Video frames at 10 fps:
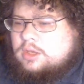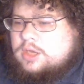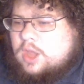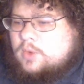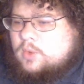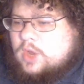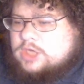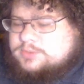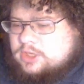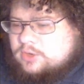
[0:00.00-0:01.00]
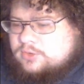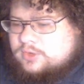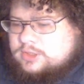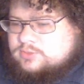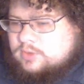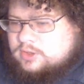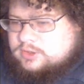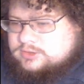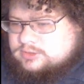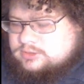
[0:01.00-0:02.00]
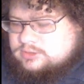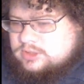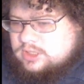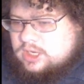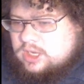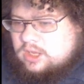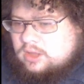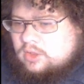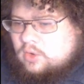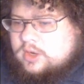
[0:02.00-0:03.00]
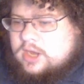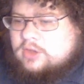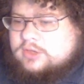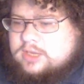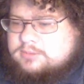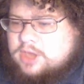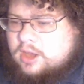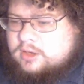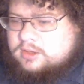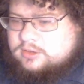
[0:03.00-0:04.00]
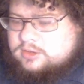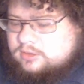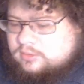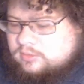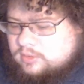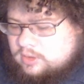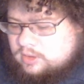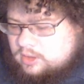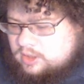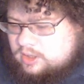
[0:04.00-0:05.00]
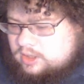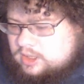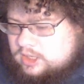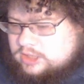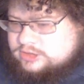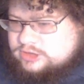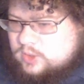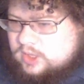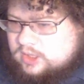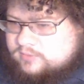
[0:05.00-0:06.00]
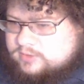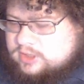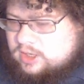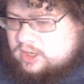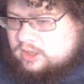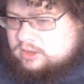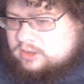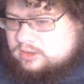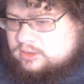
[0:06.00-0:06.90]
Do y'all want to watch me go through these rolls? Lori, I'll keep talking too. As you know, I love to talk.